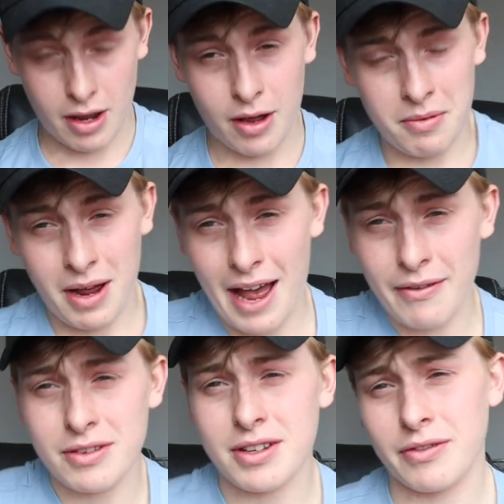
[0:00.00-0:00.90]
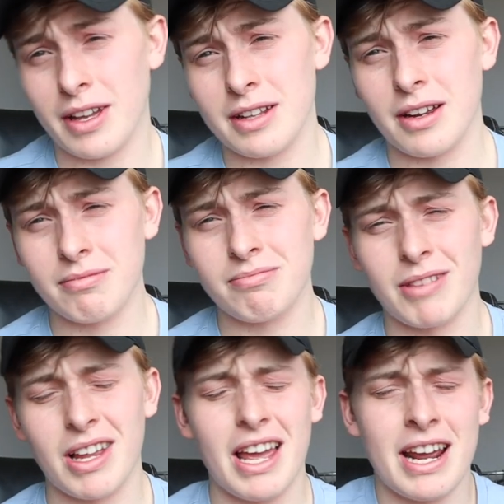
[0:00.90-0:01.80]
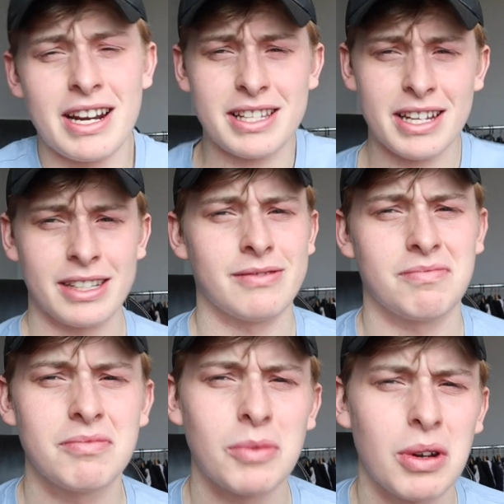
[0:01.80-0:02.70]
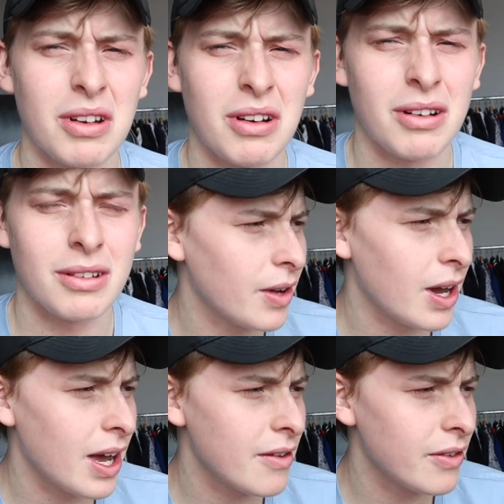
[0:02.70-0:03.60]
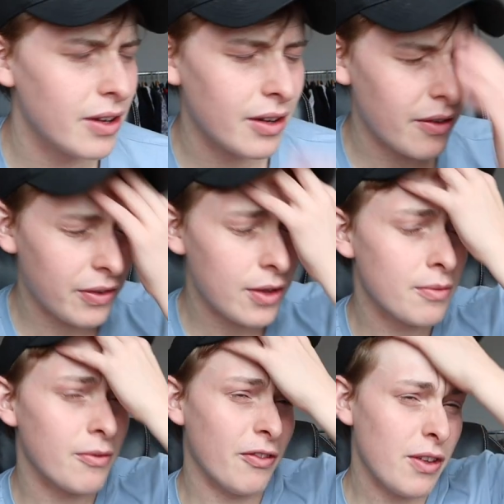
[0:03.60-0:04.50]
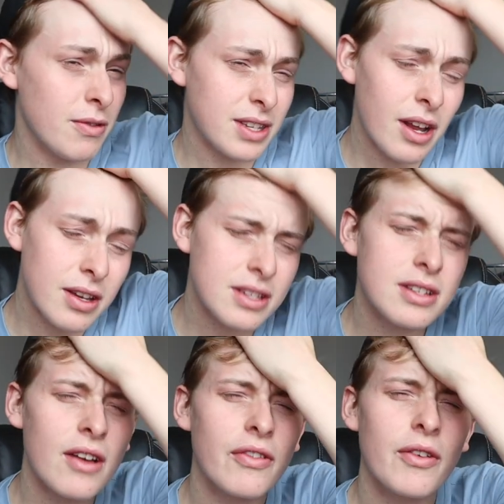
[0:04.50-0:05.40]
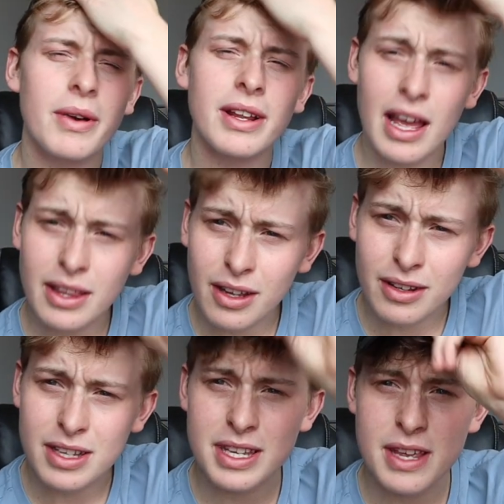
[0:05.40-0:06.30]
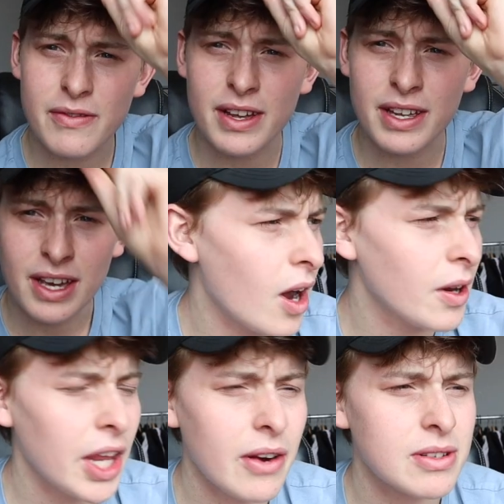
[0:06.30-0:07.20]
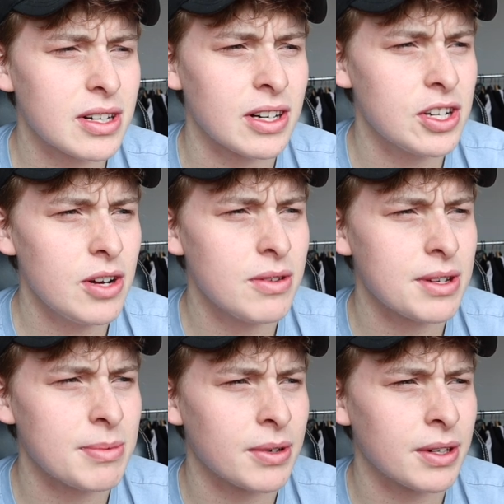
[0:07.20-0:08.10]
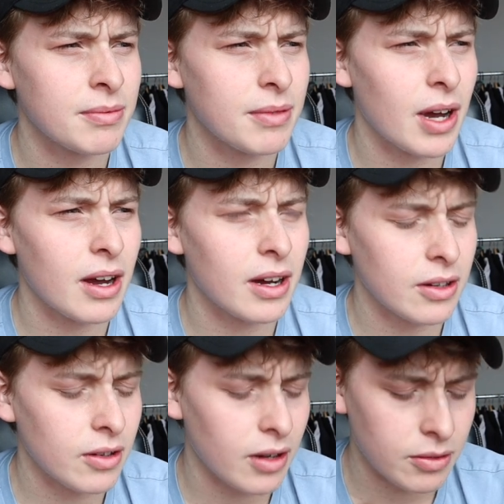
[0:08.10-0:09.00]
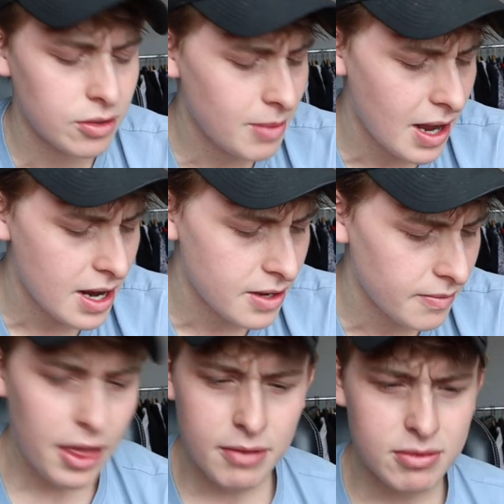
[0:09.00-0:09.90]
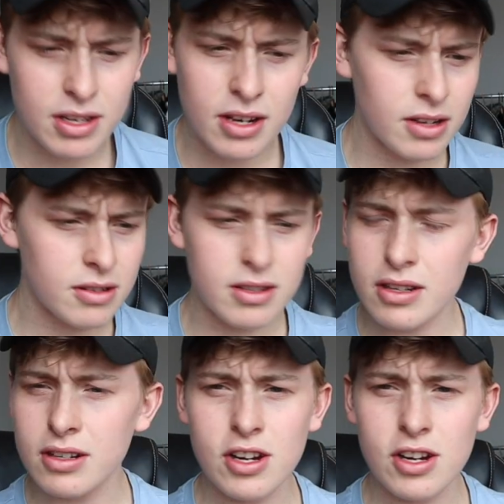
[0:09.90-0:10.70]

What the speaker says: I have got stuff to get done, like editing and whatnot. I have a few stuff I want to get done this evening. I think I'm just gonna chill this morning. I'll do my edit. Then I'm just gonna